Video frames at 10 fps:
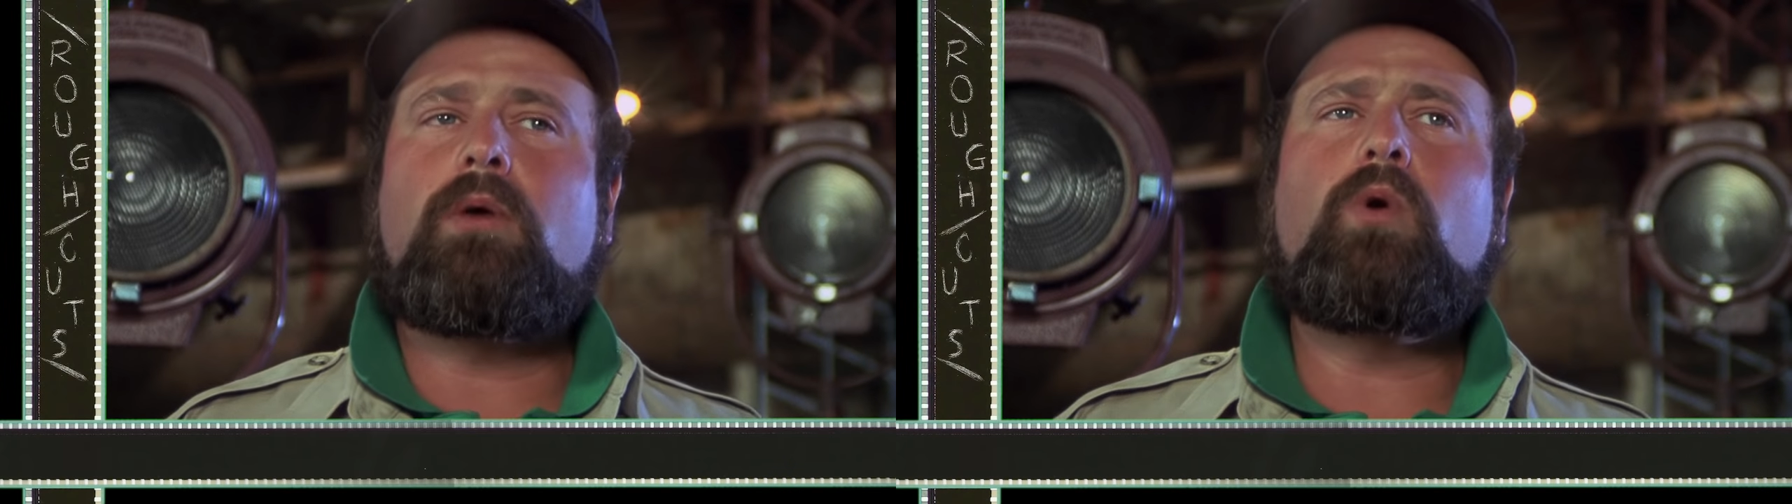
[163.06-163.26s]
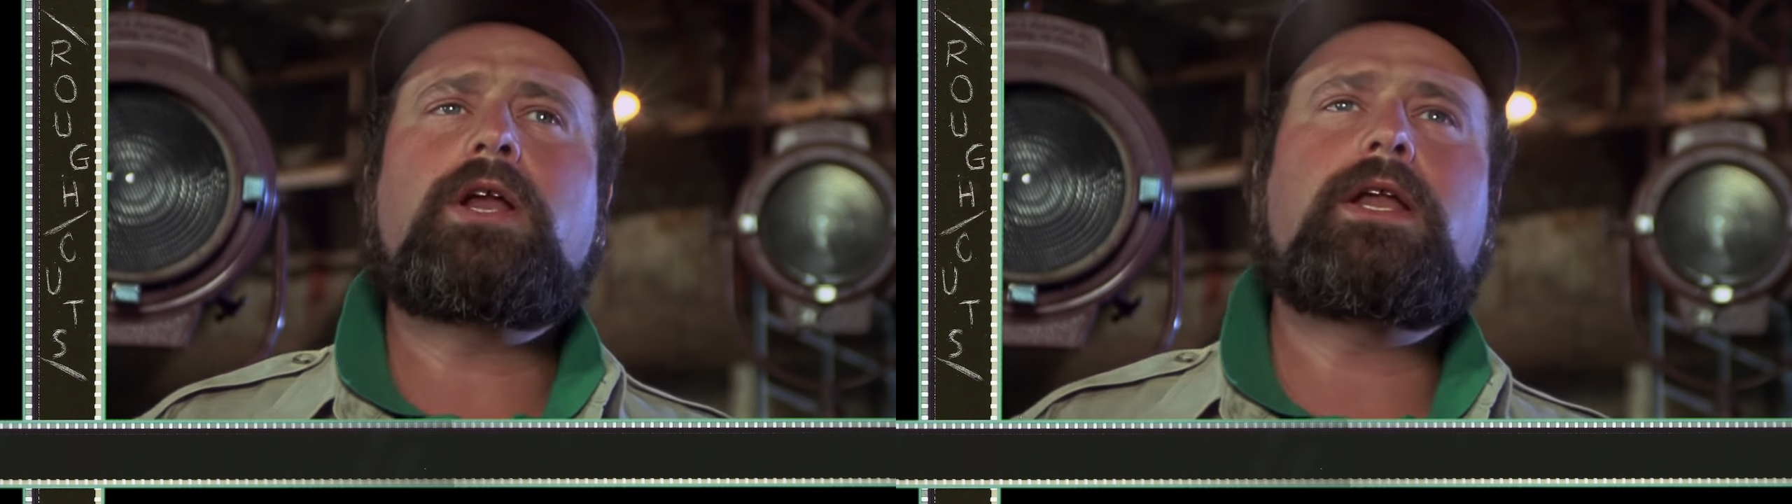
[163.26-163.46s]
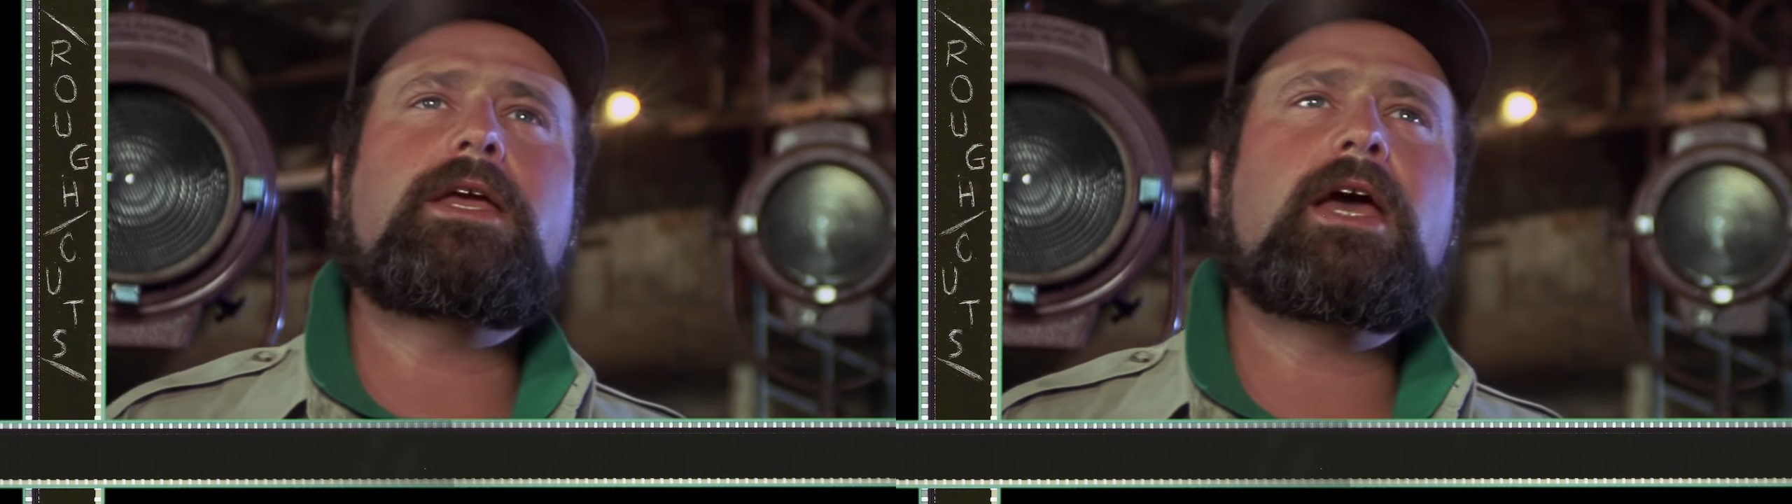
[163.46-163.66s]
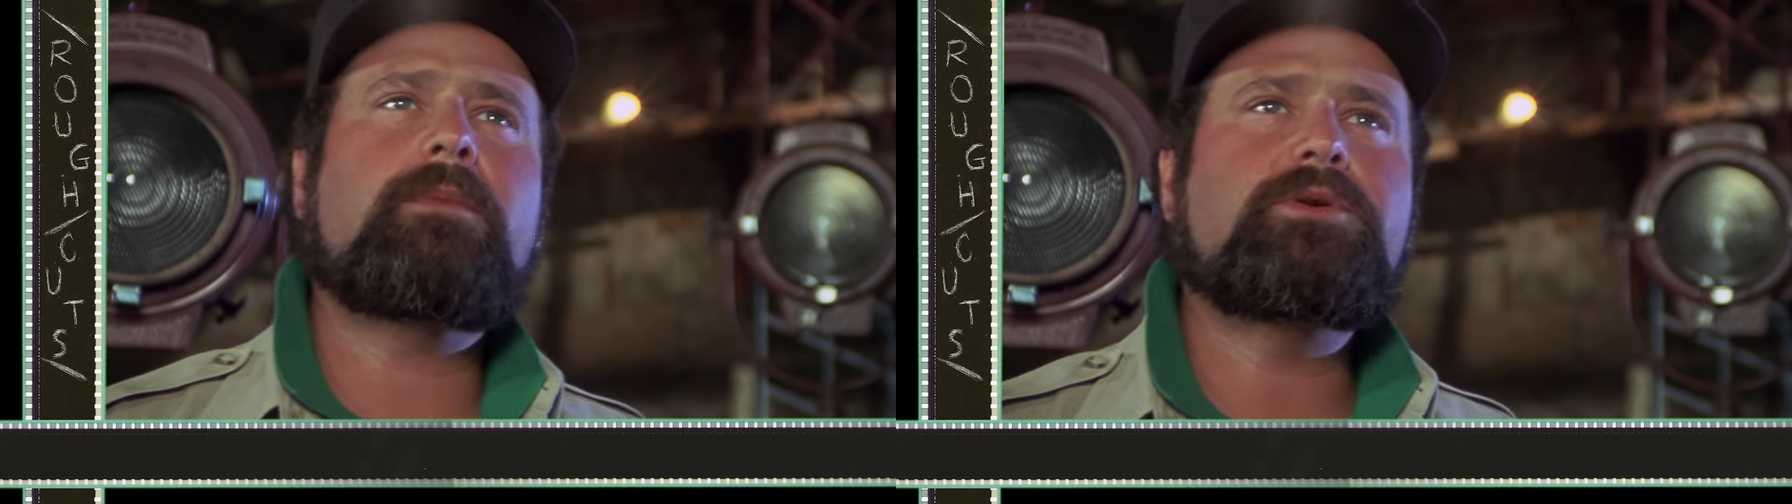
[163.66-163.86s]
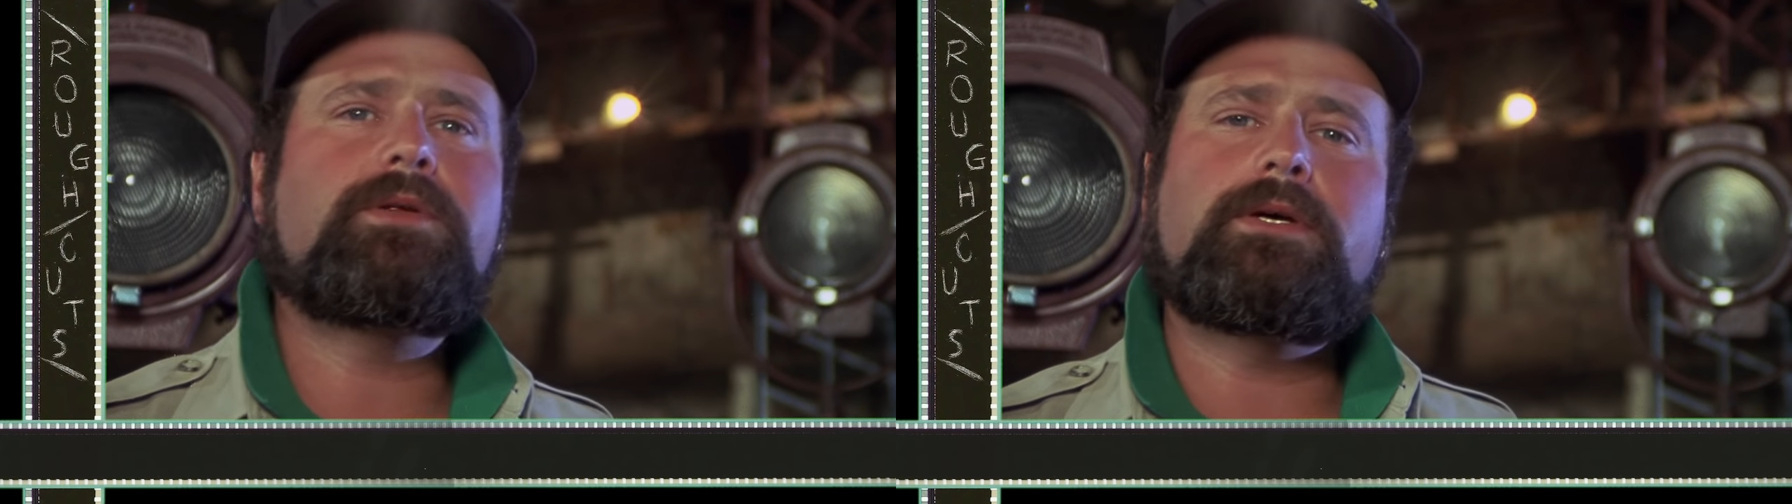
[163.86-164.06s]
I wanted to
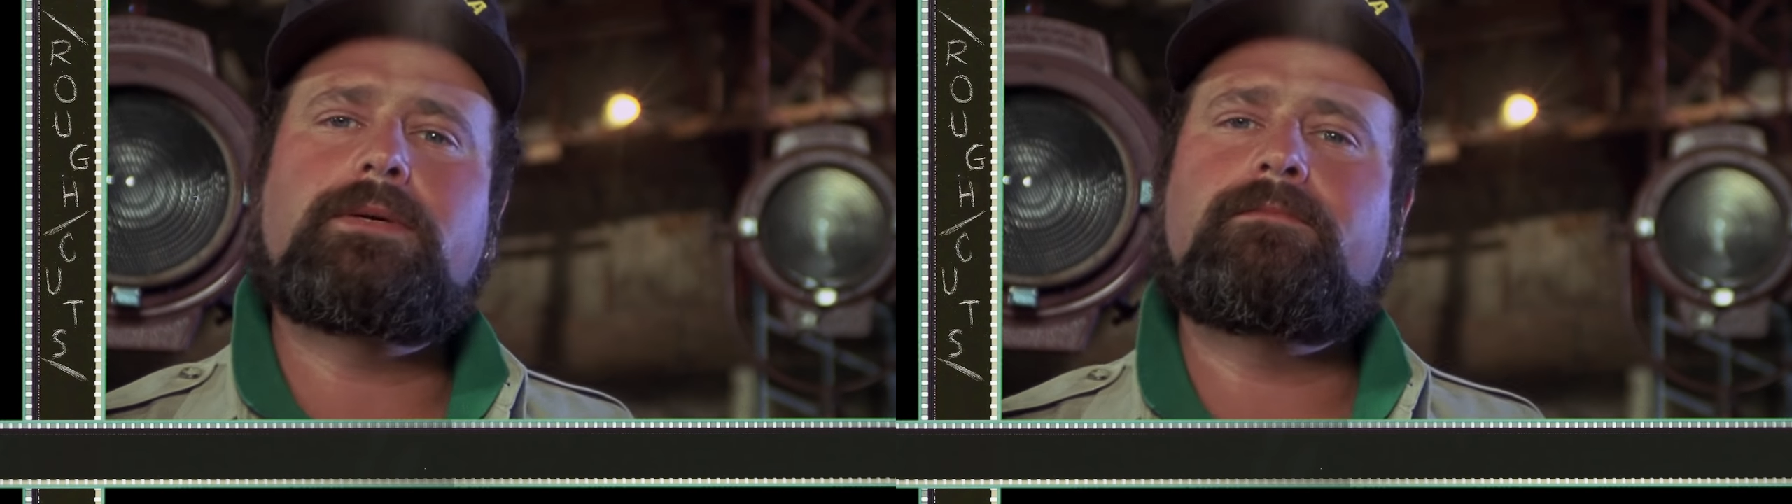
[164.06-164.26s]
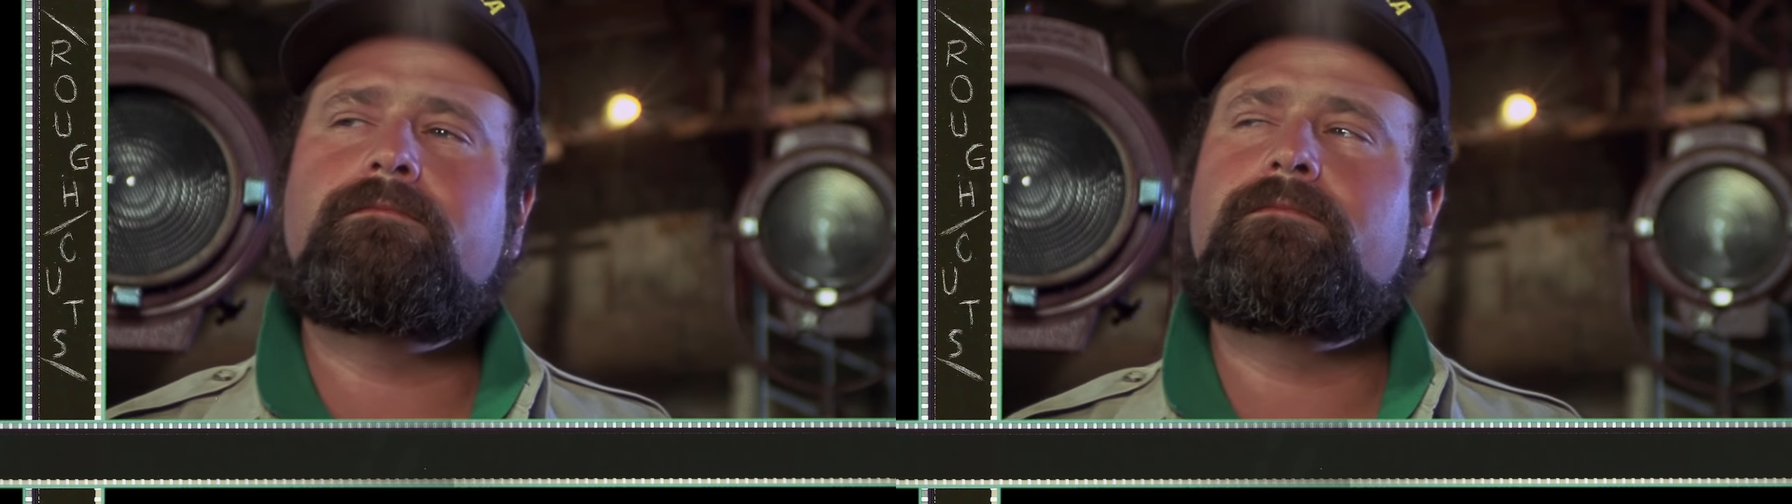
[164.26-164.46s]
capture the